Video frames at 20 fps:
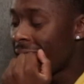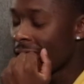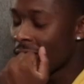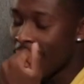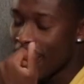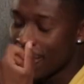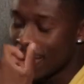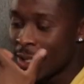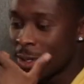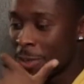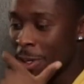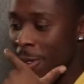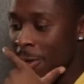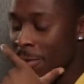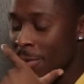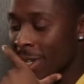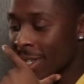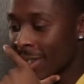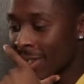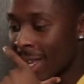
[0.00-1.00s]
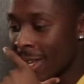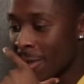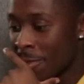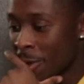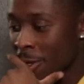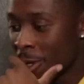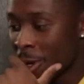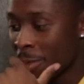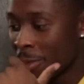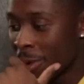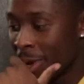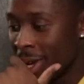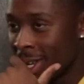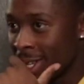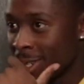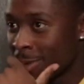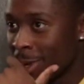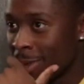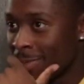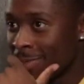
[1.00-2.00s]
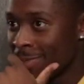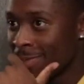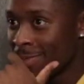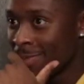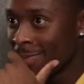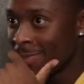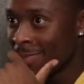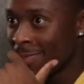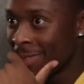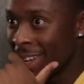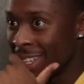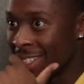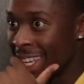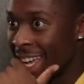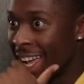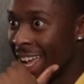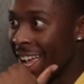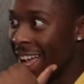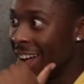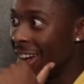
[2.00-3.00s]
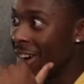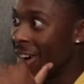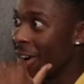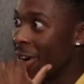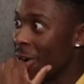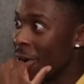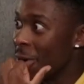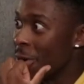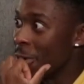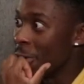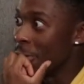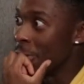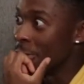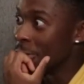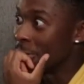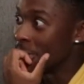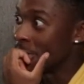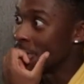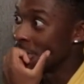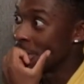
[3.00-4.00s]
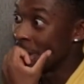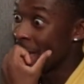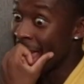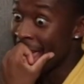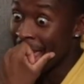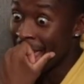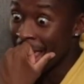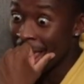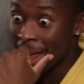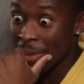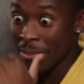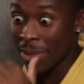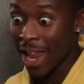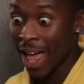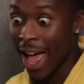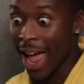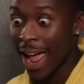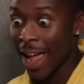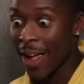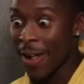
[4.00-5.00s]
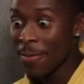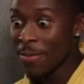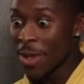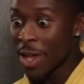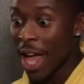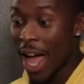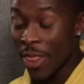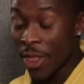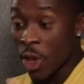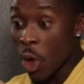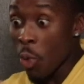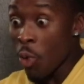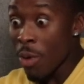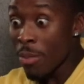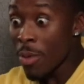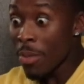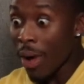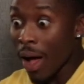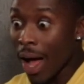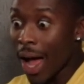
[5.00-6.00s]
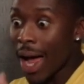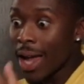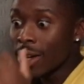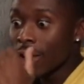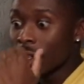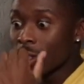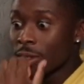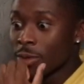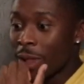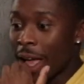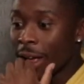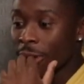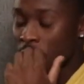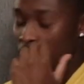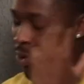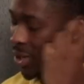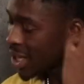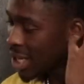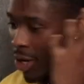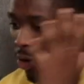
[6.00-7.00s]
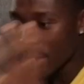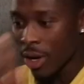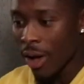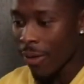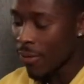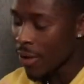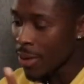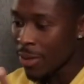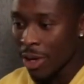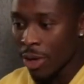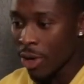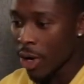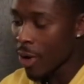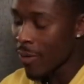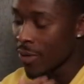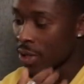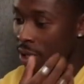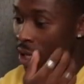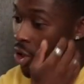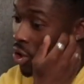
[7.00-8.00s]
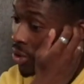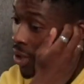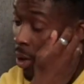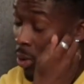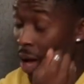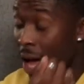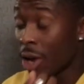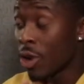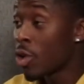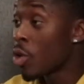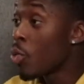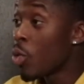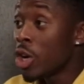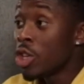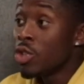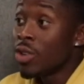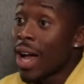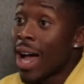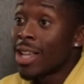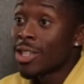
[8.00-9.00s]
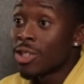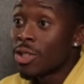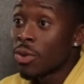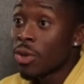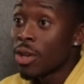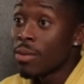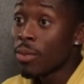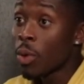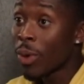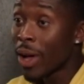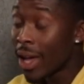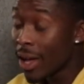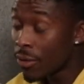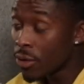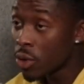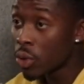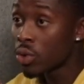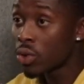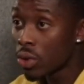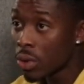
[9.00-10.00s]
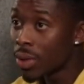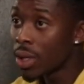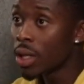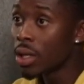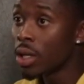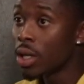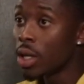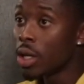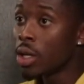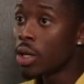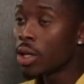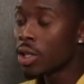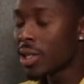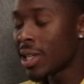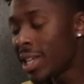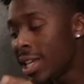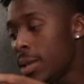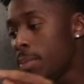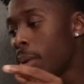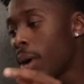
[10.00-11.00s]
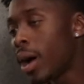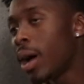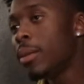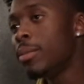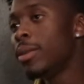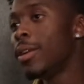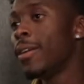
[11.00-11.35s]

I can't really speak too much. I was like, you booked Top Boy, and he just went. I was like, oh, shame. Like, and then the woman behind us, like, she was hearing our conversation. She's like, I don't know what you guys are doing, but whatever you're doing, keep it up.